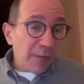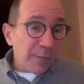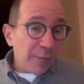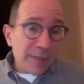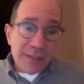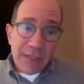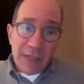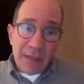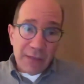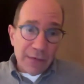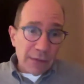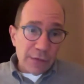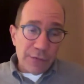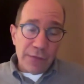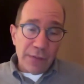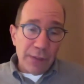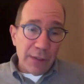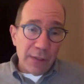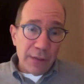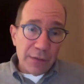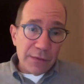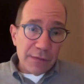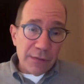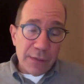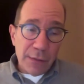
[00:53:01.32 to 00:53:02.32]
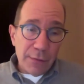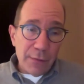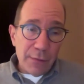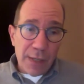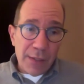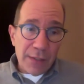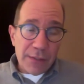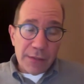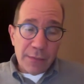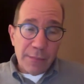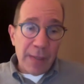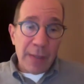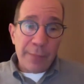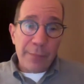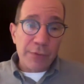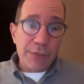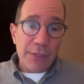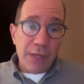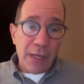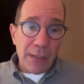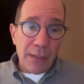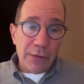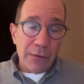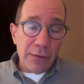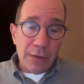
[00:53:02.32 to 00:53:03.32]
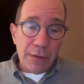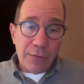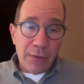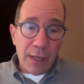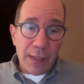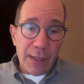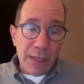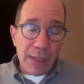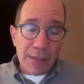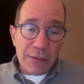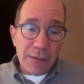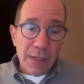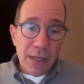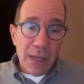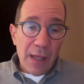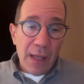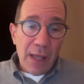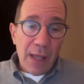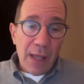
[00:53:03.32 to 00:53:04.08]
I've been saying this for years, that Iran is a paper tiger, and Iran has